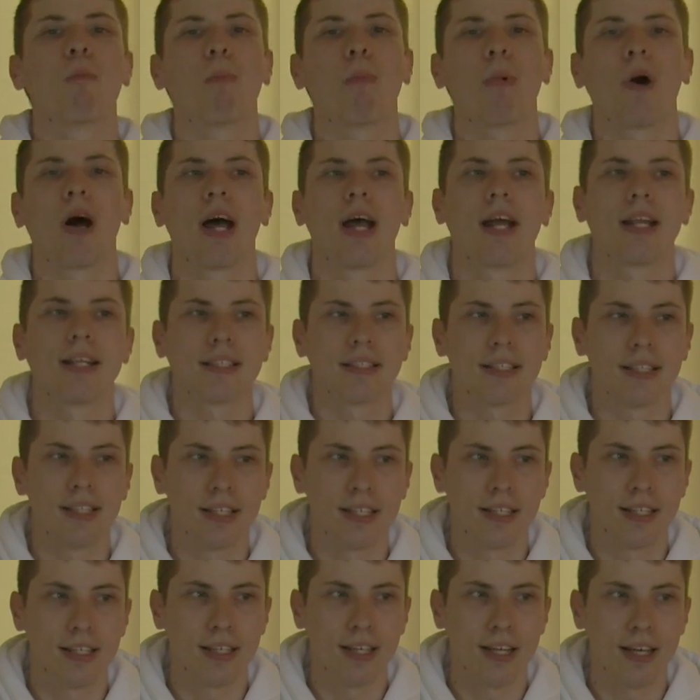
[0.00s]
but
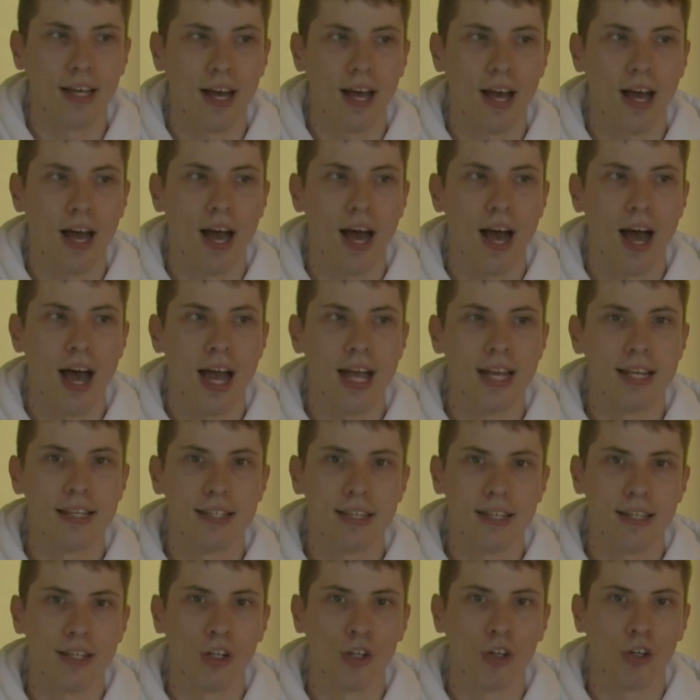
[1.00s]
I
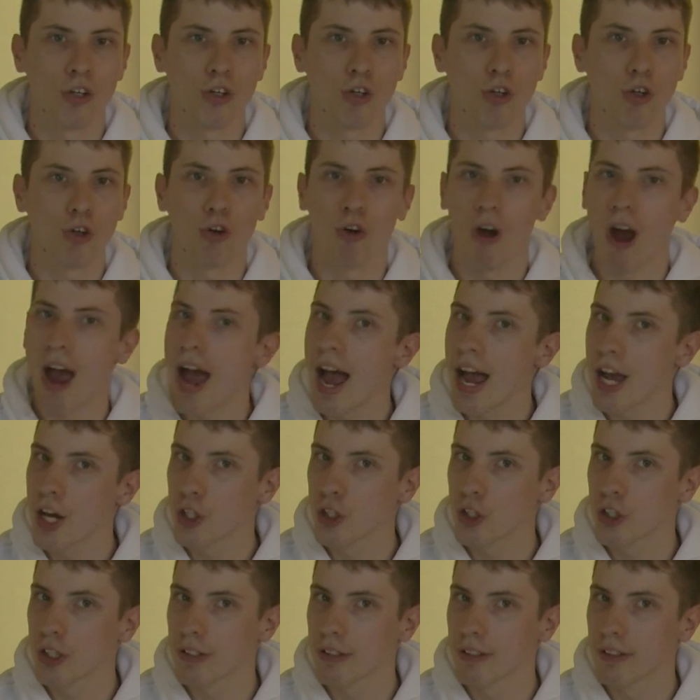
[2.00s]
didn't crash.